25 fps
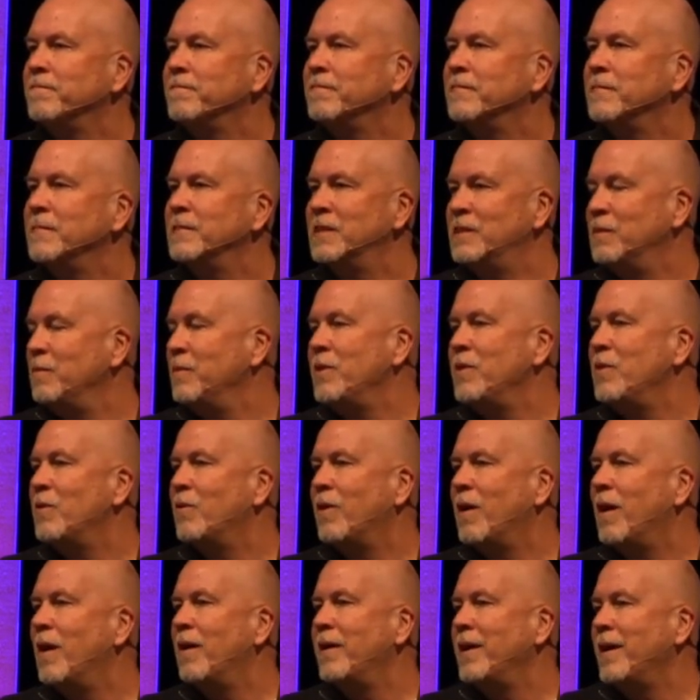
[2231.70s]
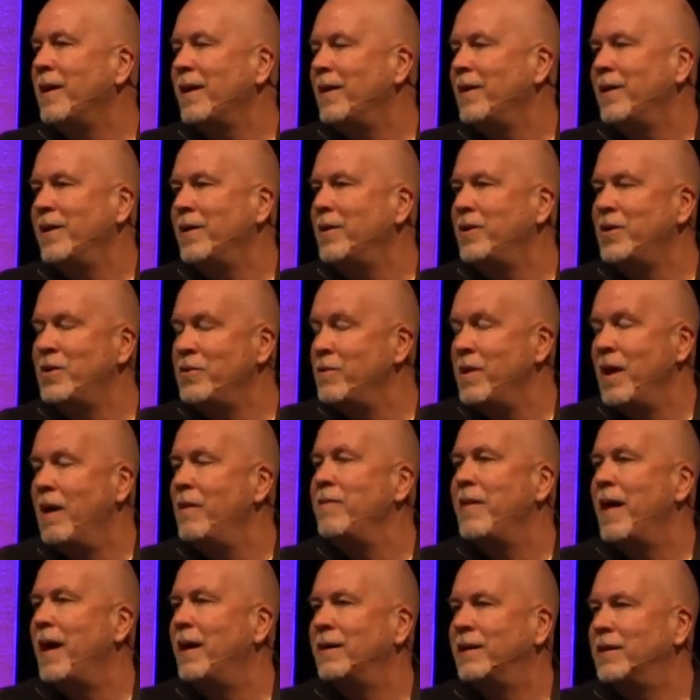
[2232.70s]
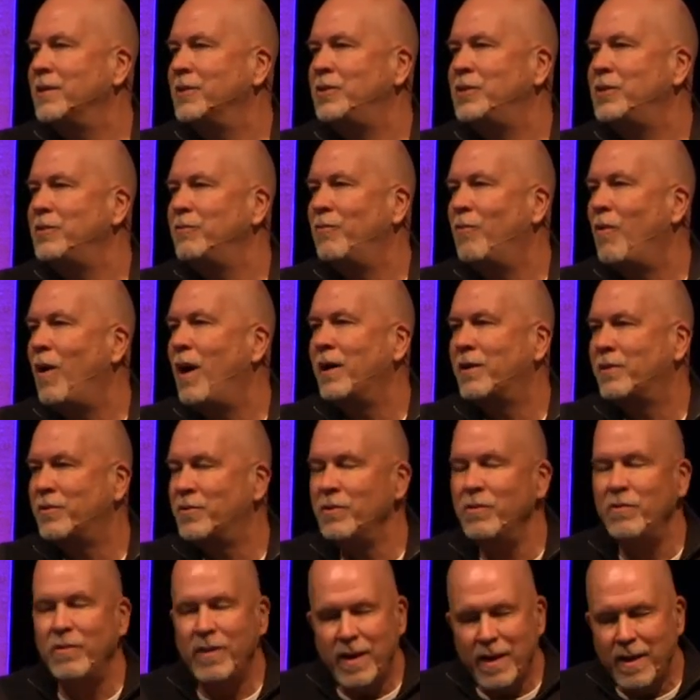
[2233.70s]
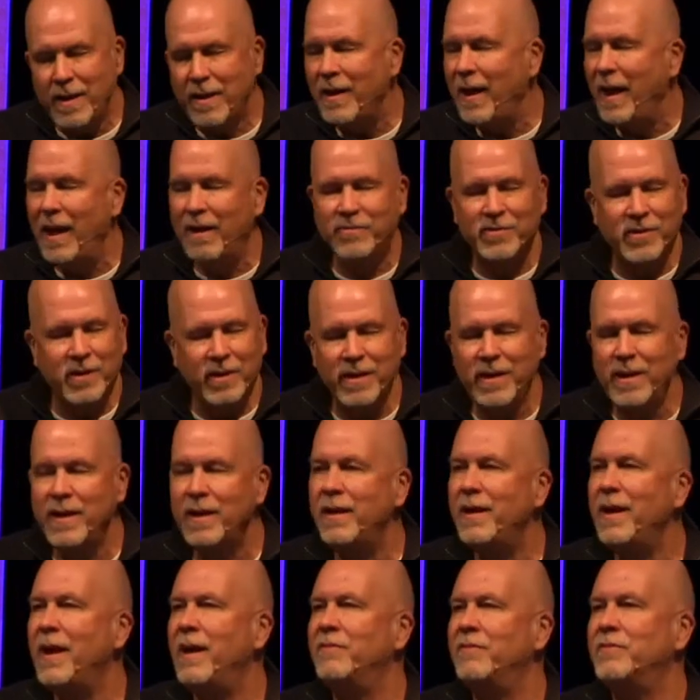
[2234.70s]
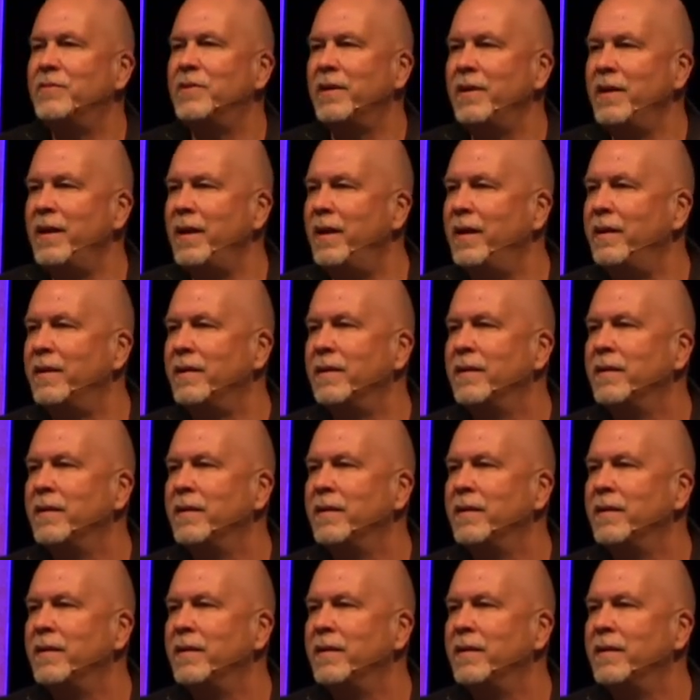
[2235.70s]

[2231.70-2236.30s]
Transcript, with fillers: And some of you are already, you know that because you've walked through hit after hit after hit.